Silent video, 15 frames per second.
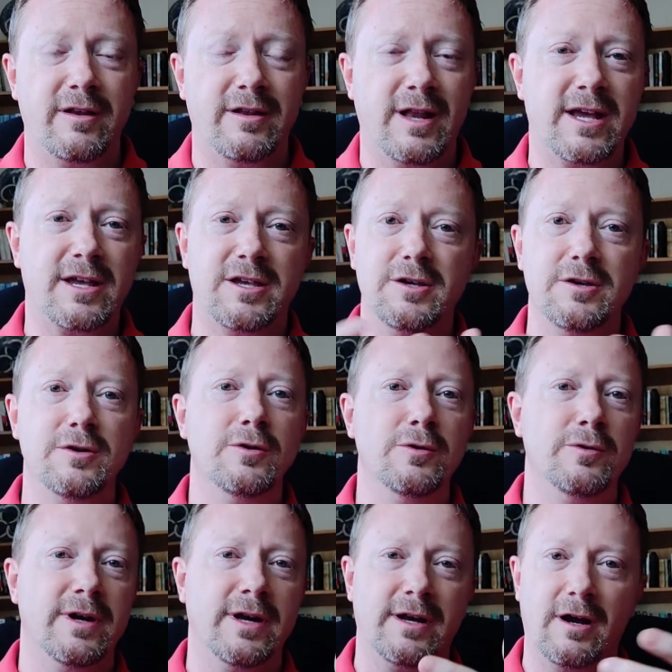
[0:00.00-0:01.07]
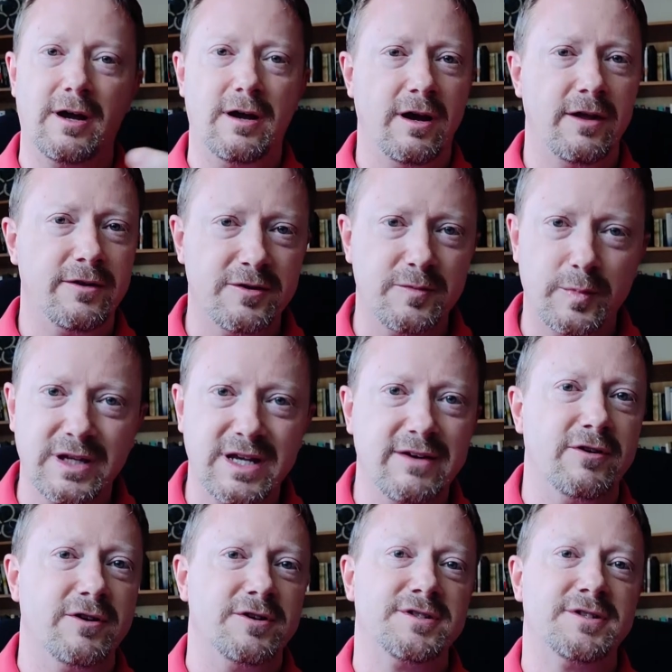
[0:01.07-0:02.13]
And like you and other
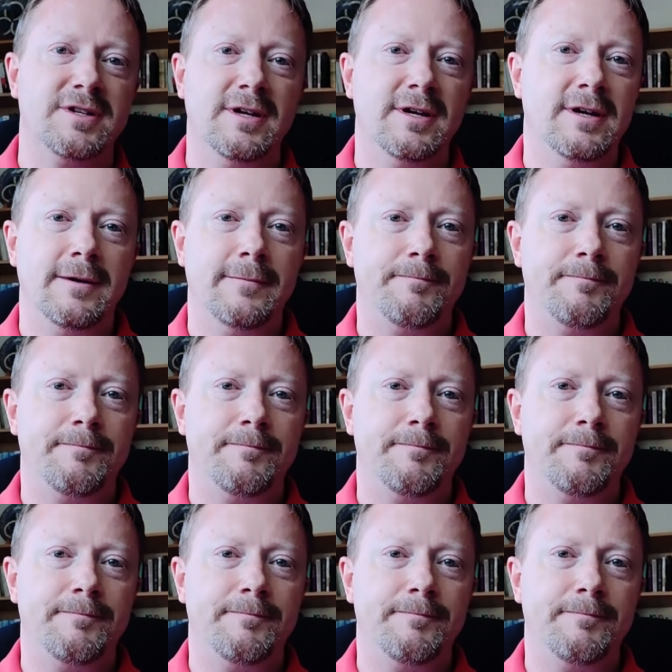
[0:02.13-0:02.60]
believers